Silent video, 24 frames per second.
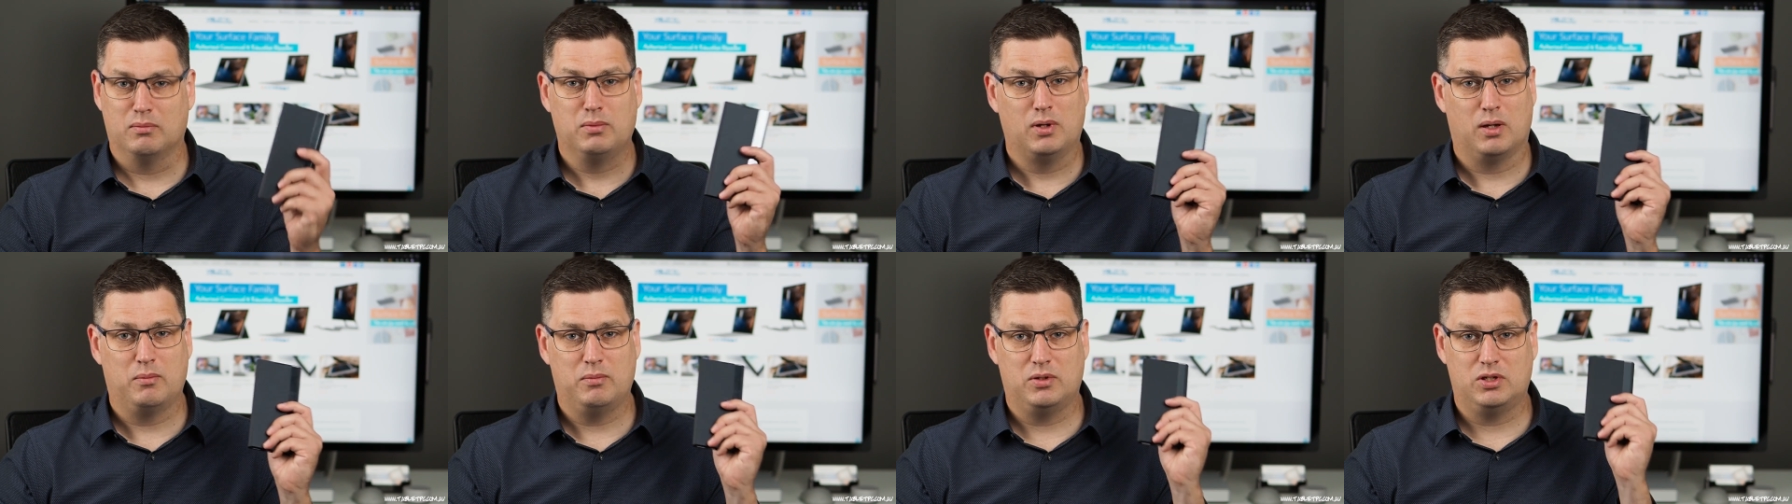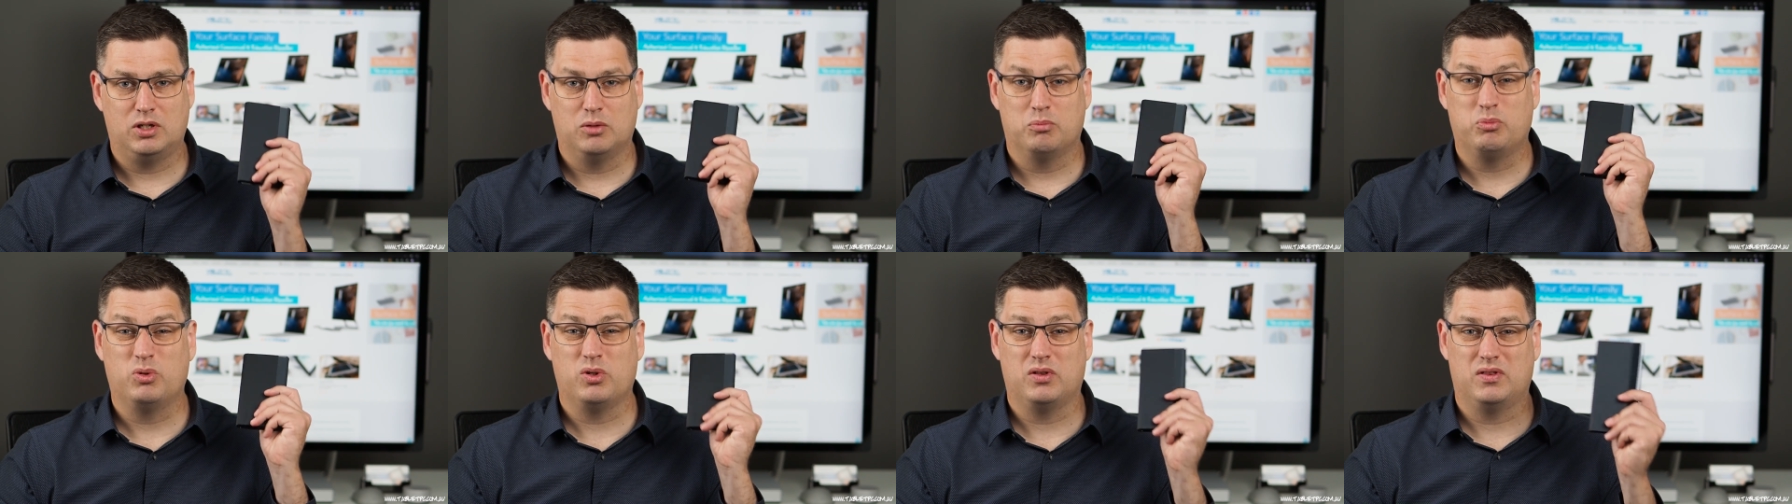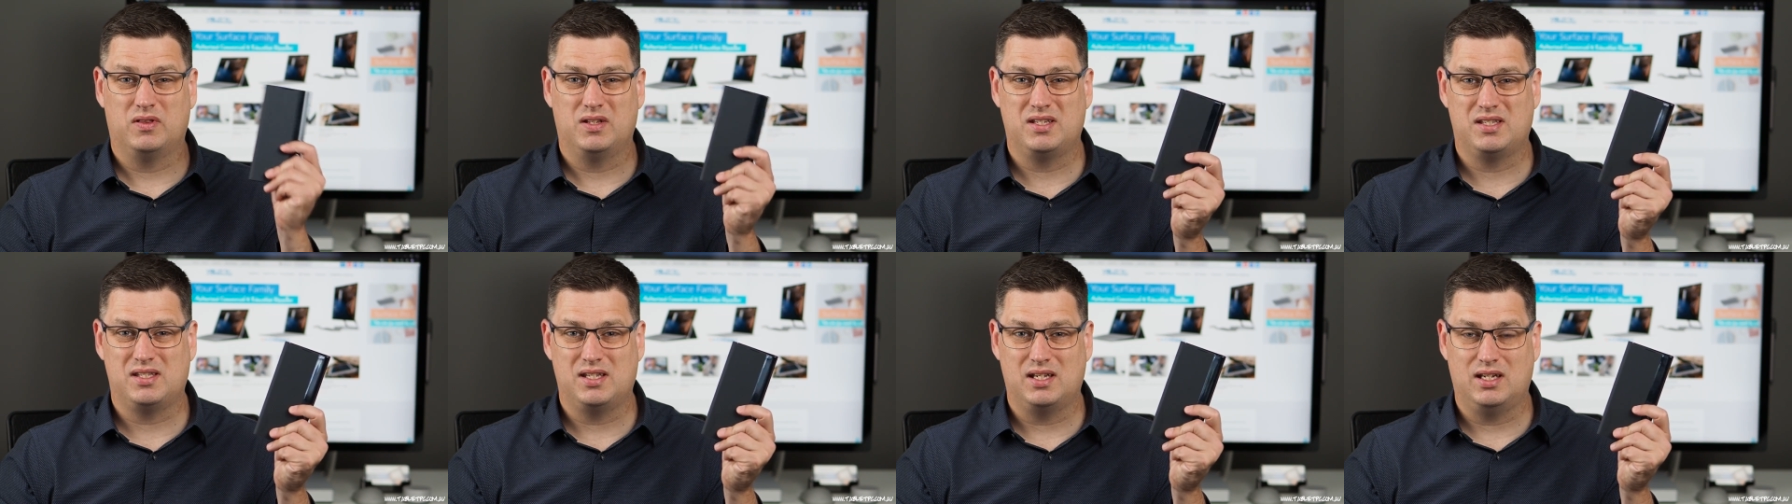moment you put
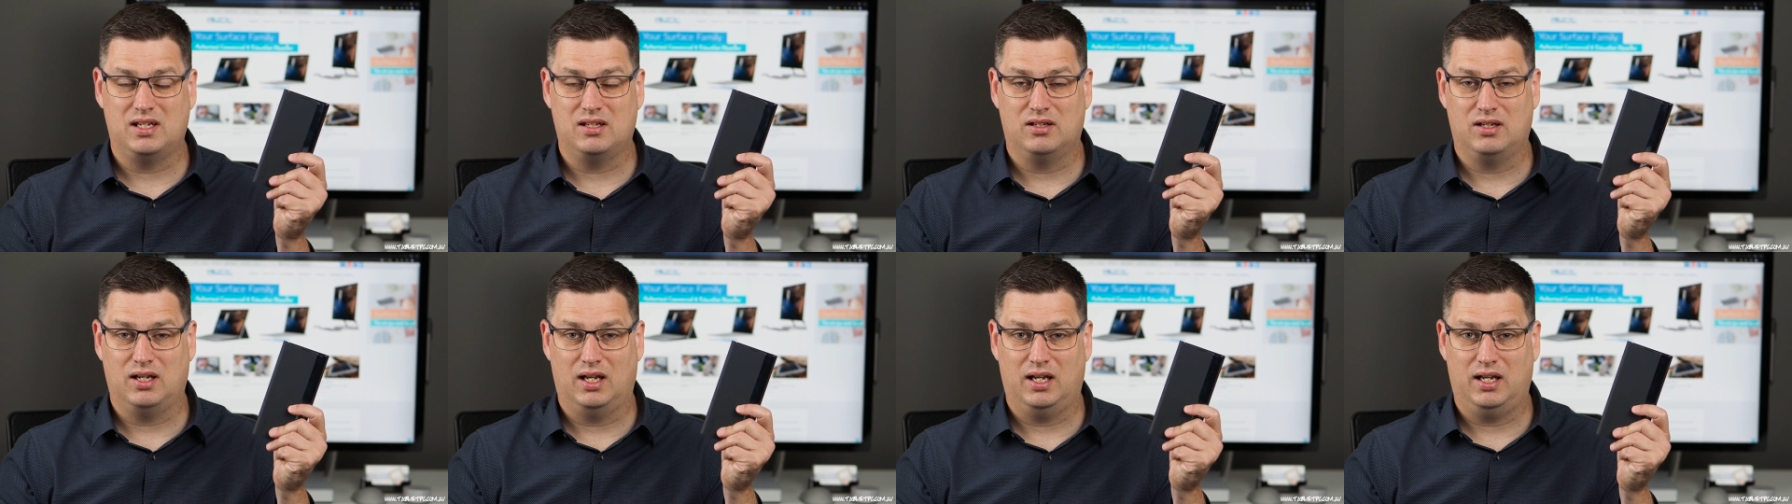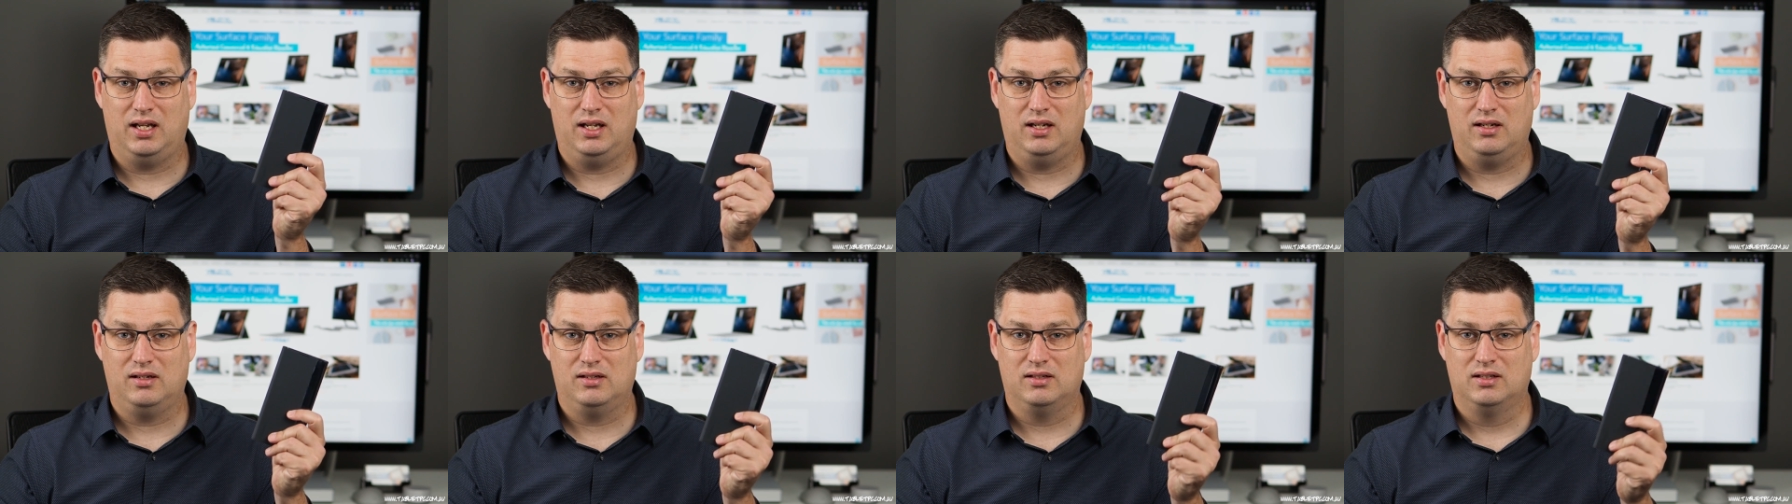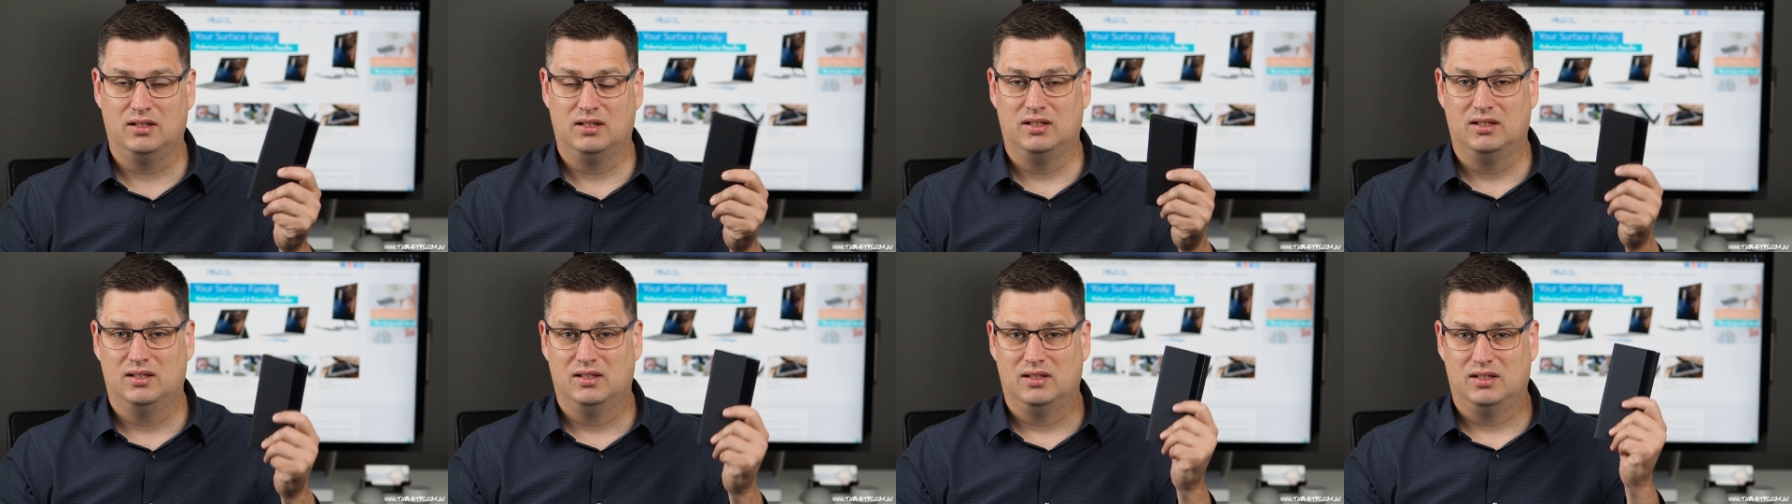this thing in your hand,
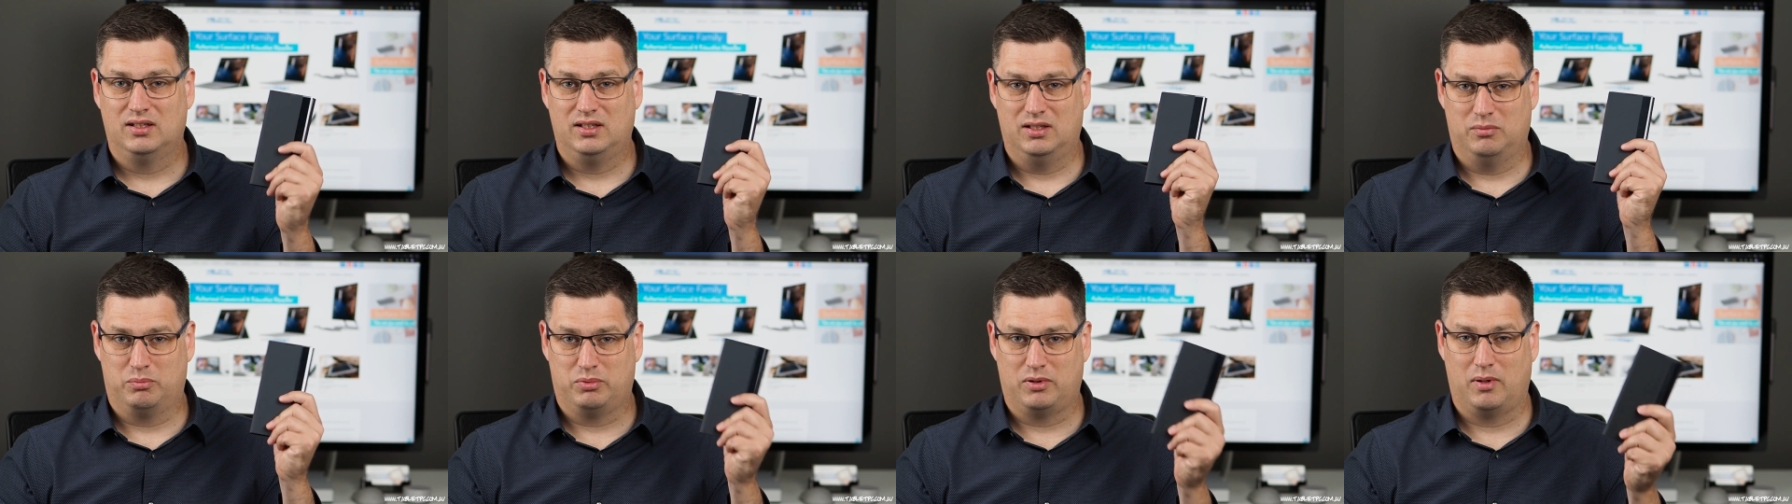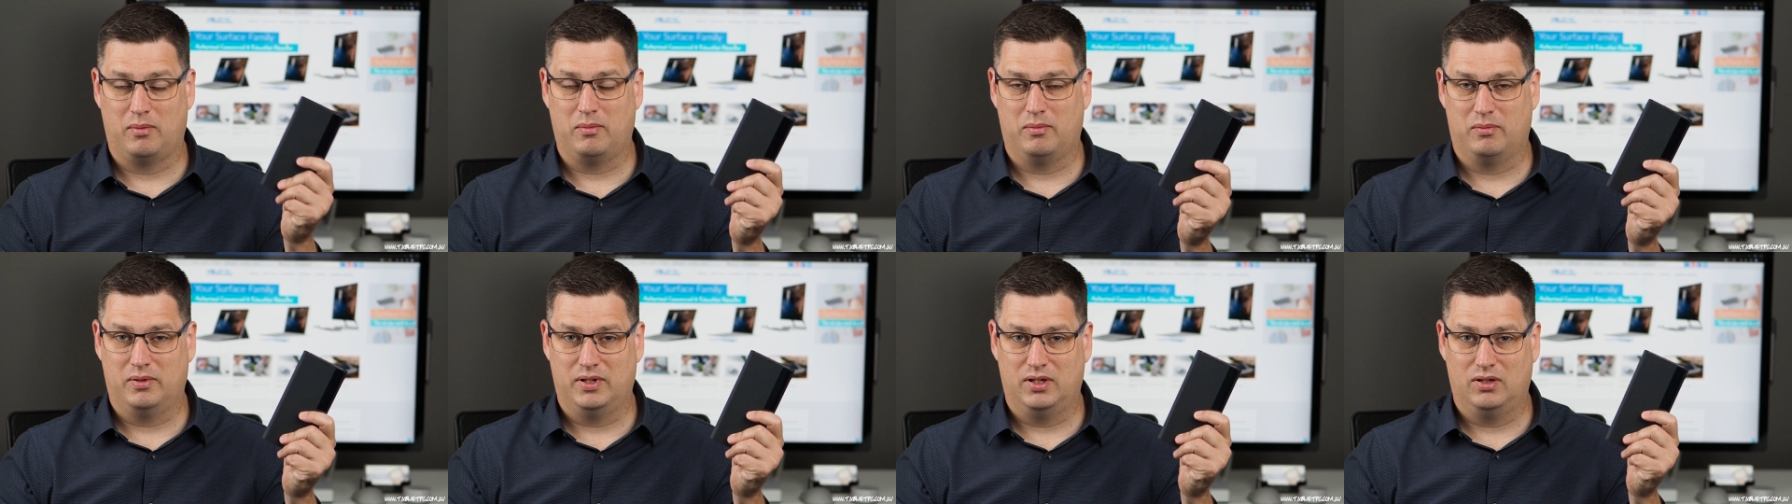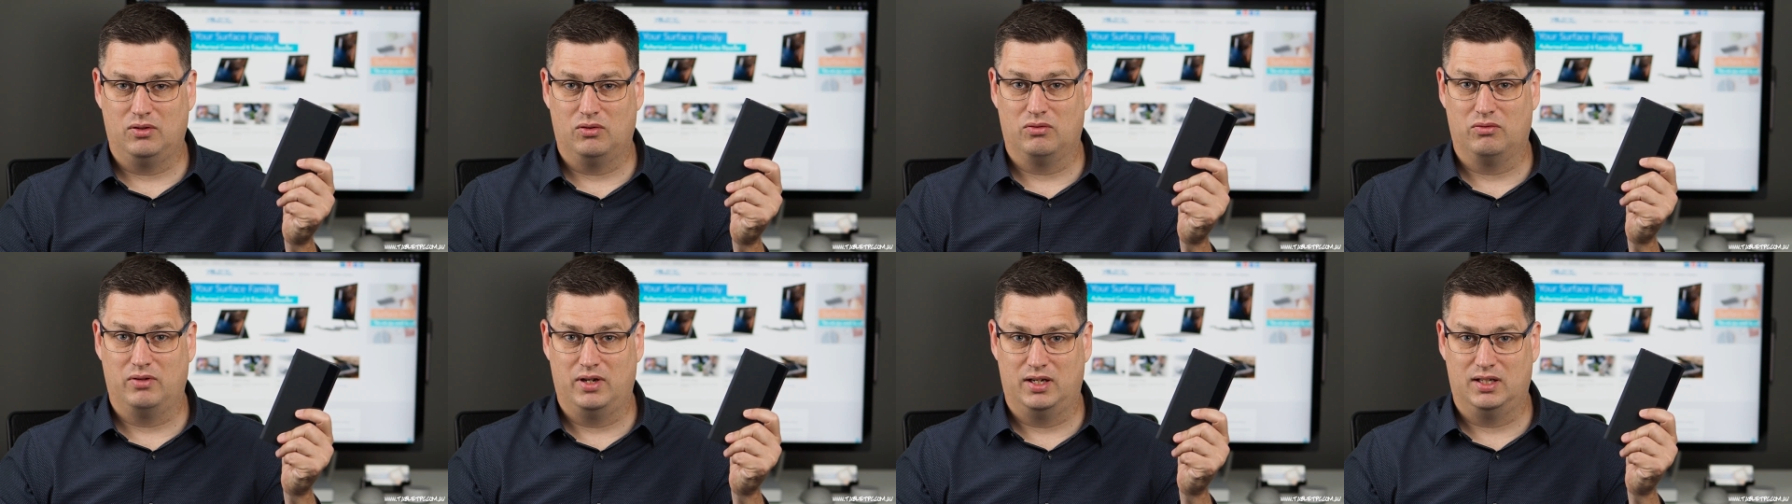you're probably
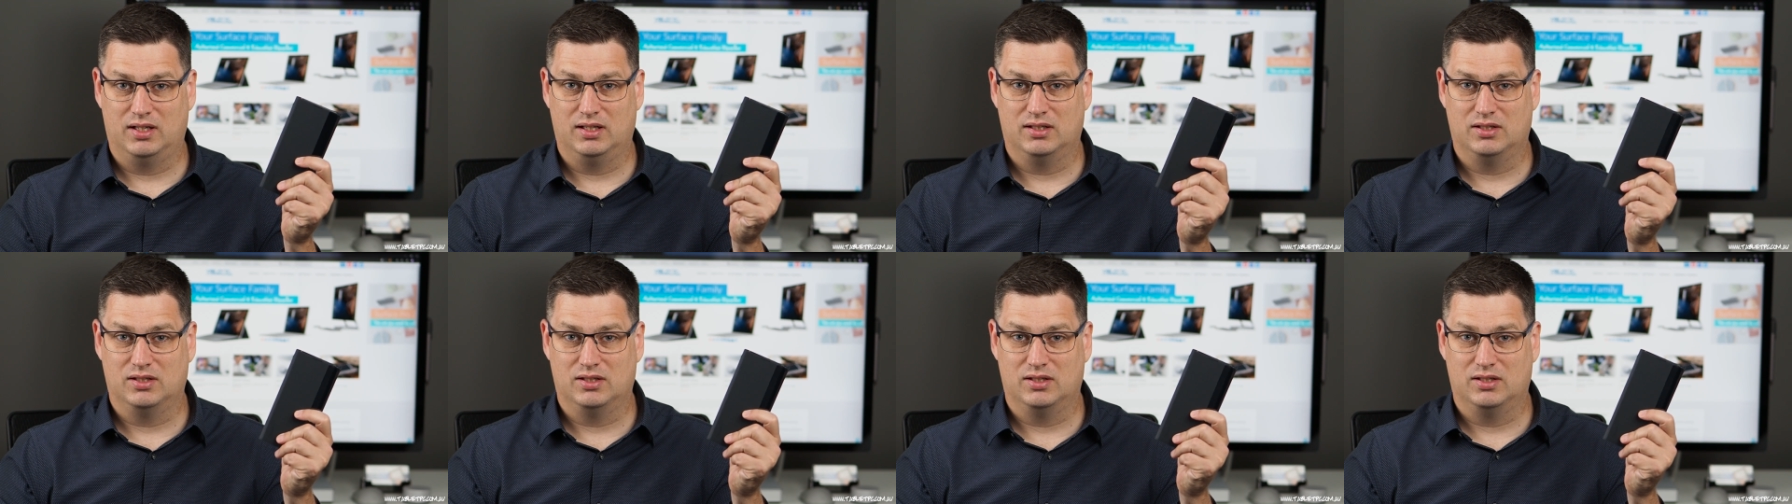already